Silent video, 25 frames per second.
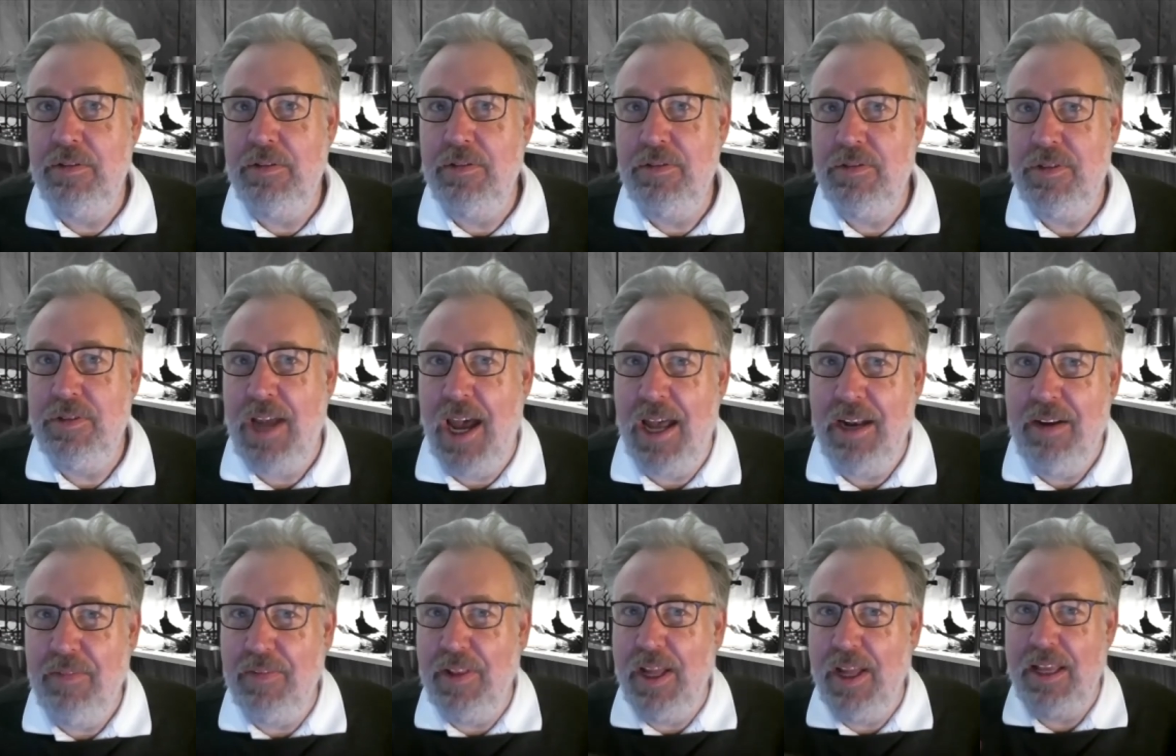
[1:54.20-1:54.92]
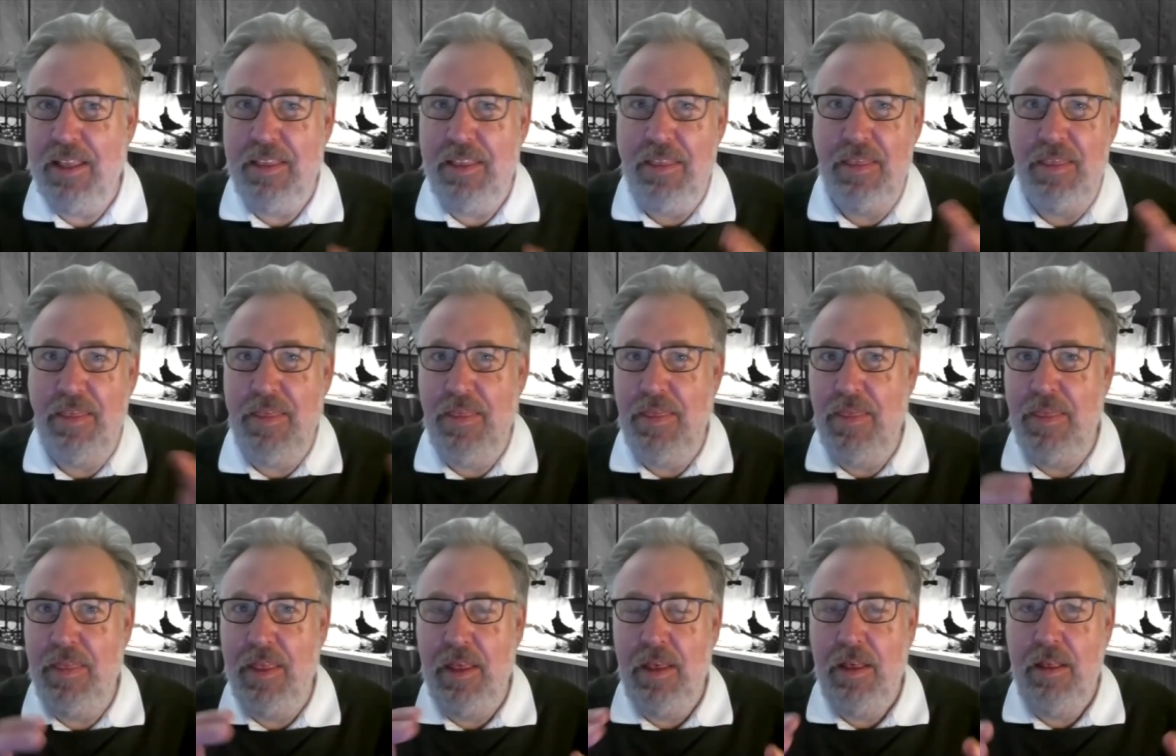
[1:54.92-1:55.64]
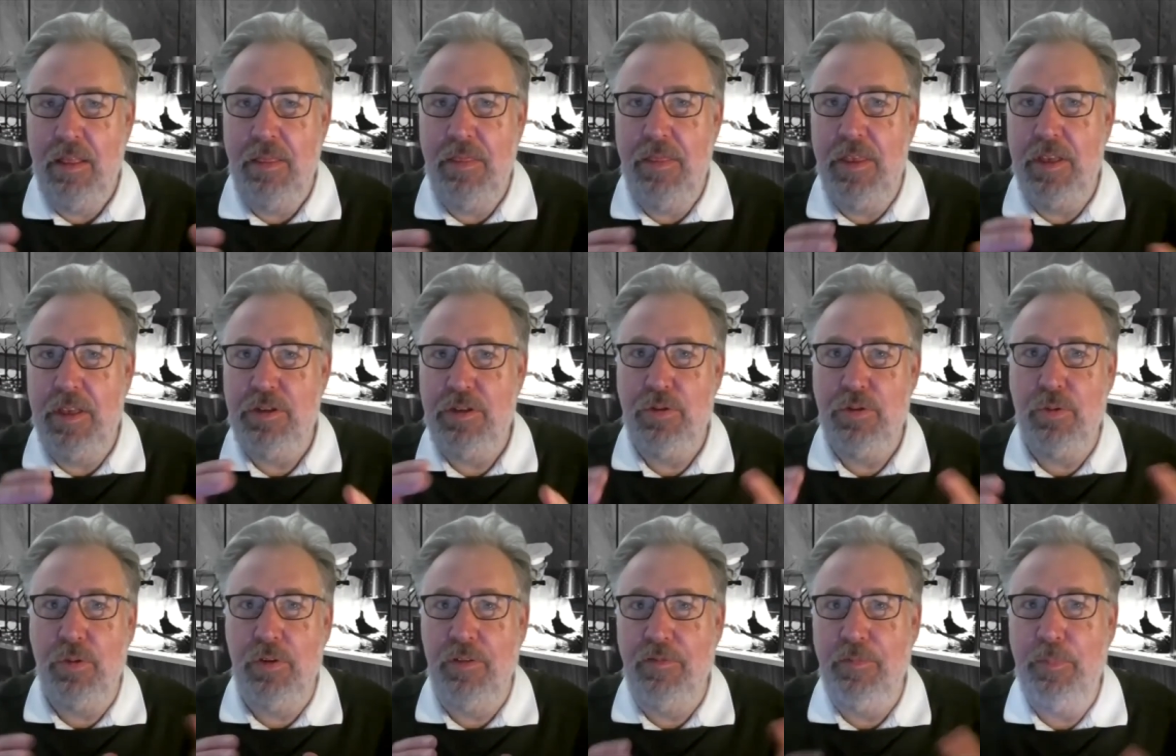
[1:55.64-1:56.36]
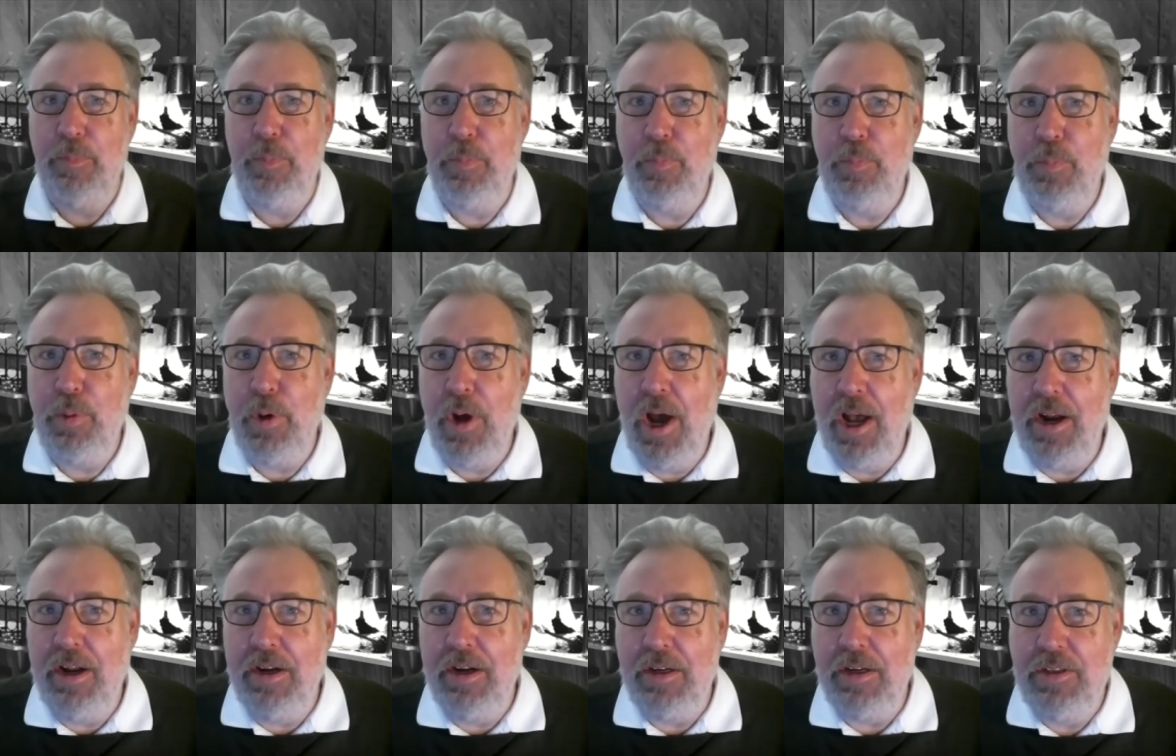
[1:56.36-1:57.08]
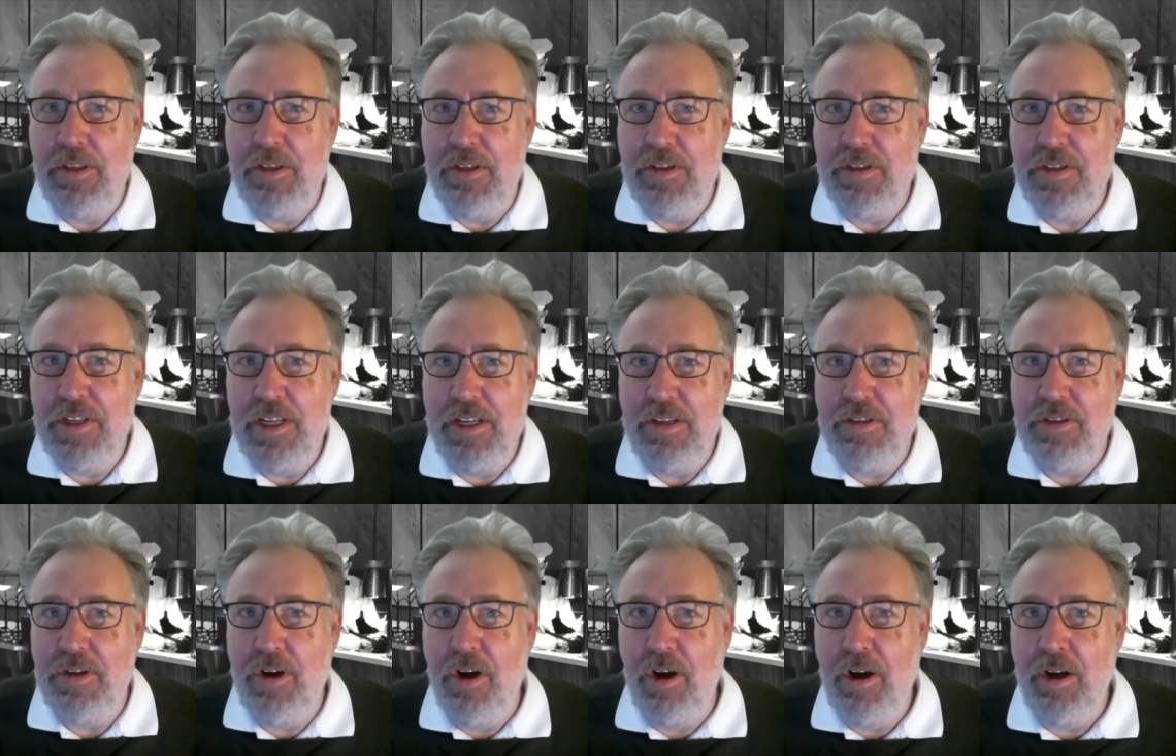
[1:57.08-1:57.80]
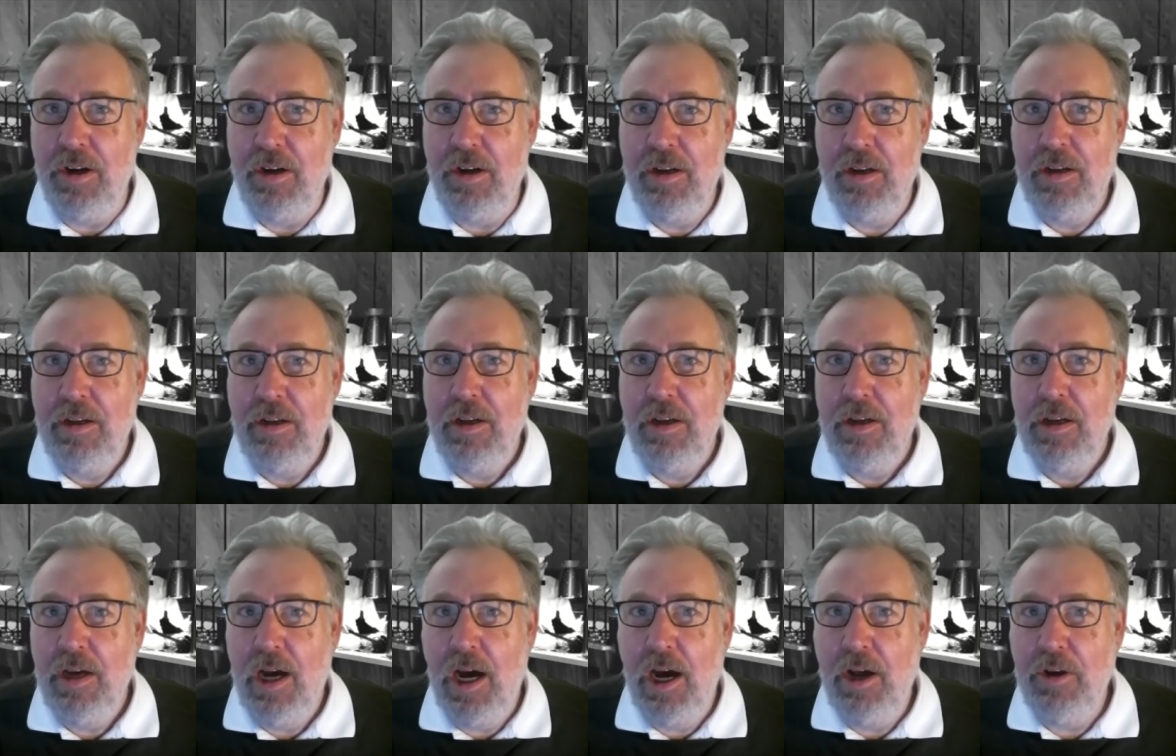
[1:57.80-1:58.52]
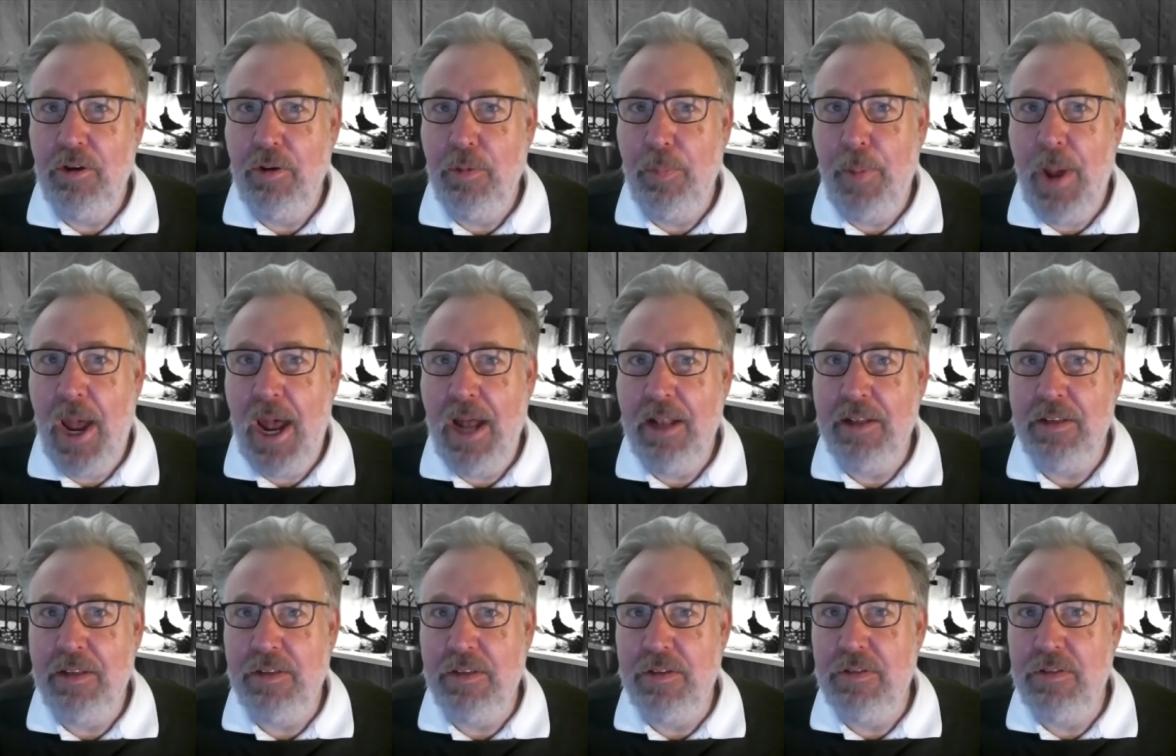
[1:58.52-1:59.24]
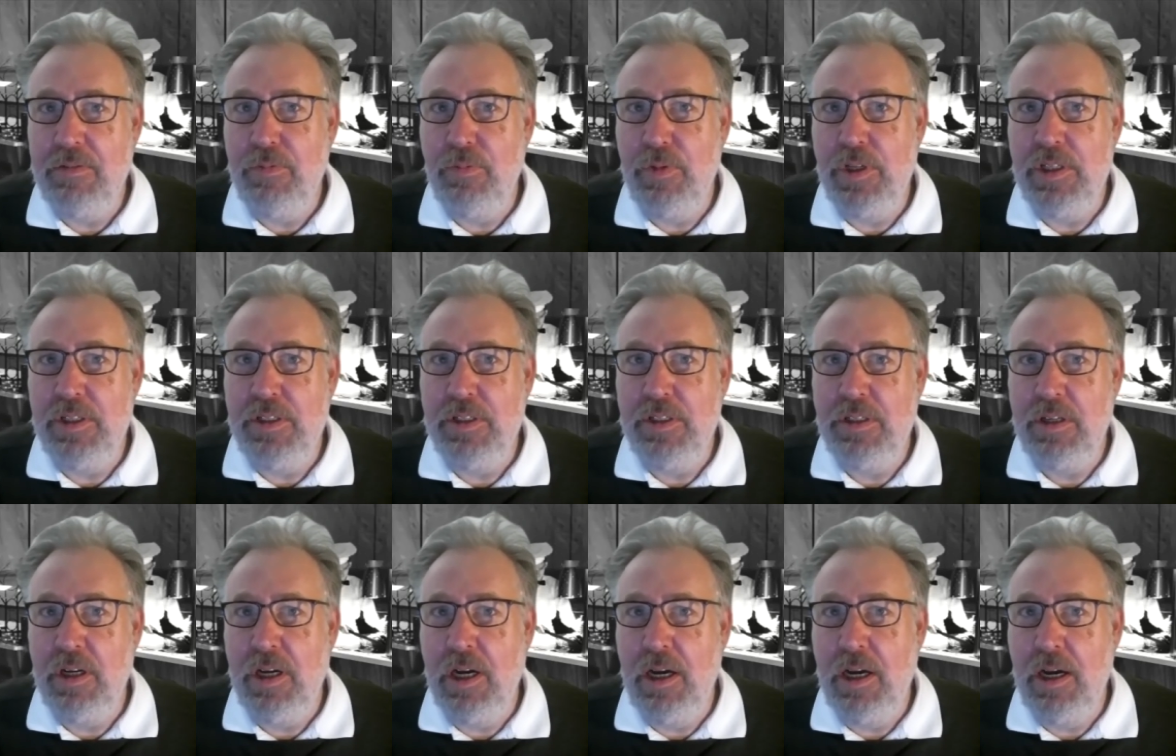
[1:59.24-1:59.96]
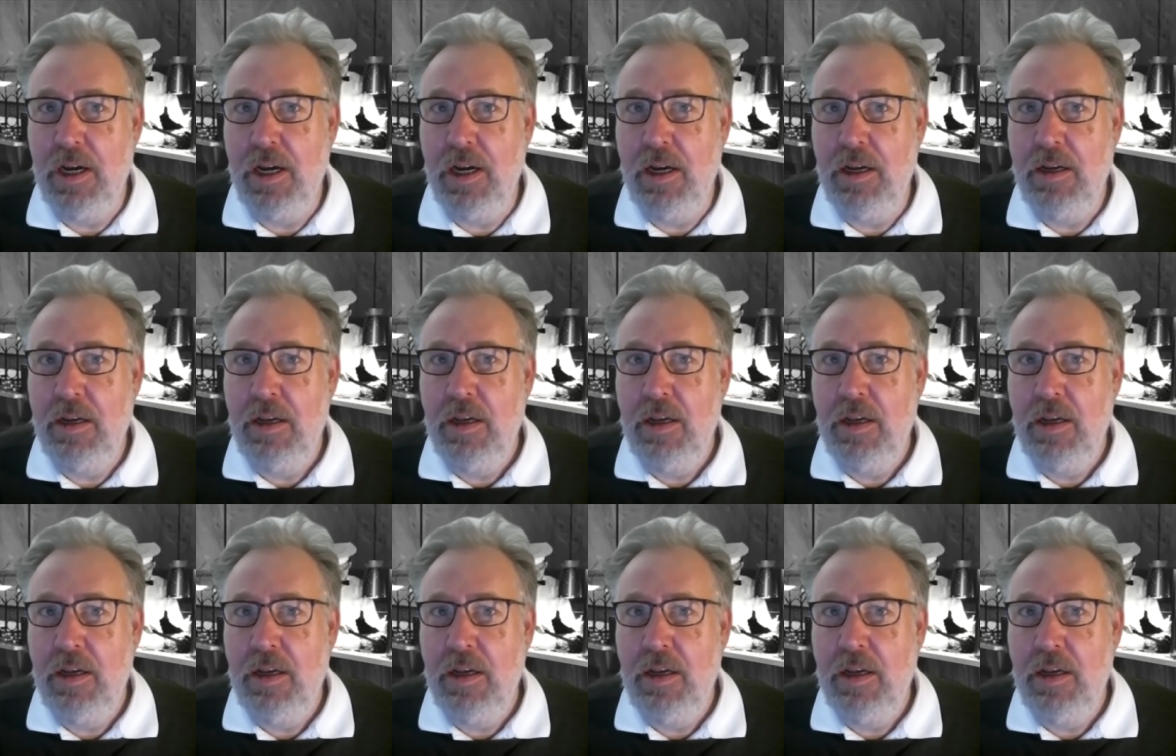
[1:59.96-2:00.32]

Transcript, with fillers: kind of like this sort of product, the sneeze guard, 100 patents, which uh,